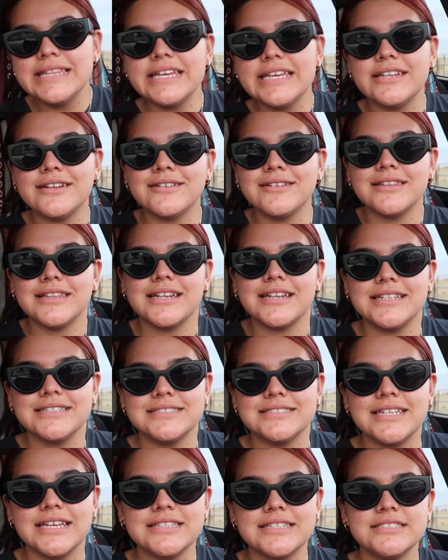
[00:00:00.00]
later than
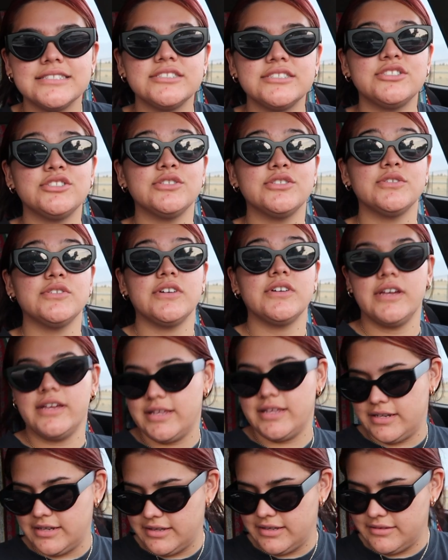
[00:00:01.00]
intended to,
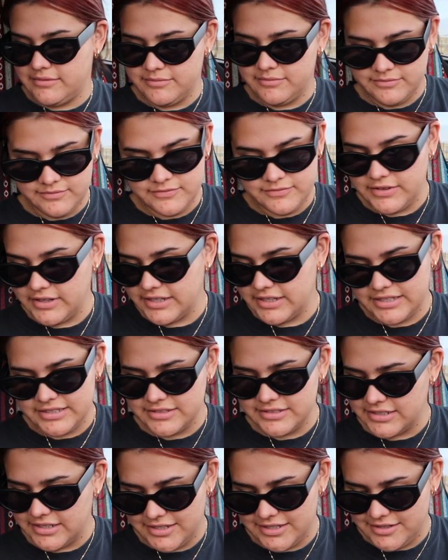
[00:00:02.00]
and I'm
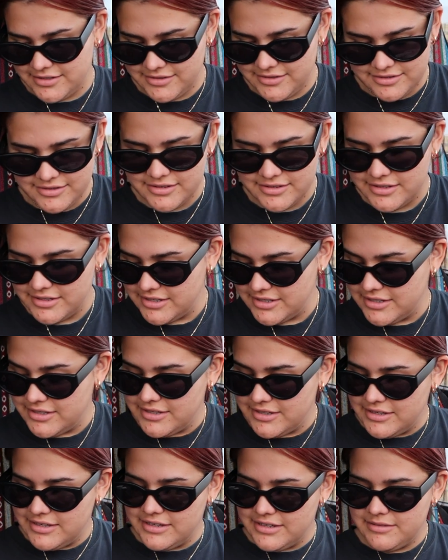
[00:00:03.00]
fucking tired.
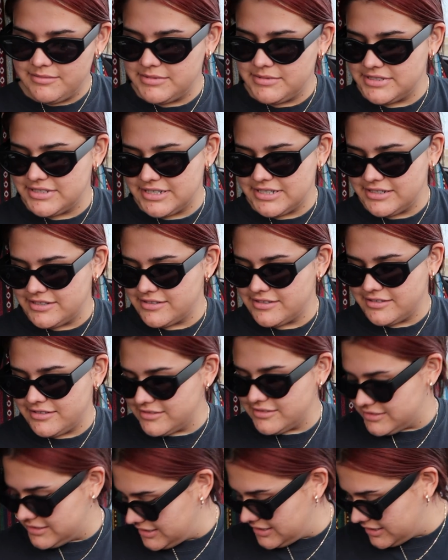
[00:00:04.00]
I've been tired
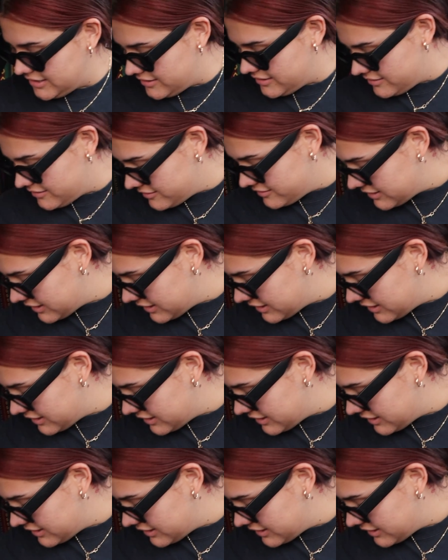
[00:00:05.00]
all day, you know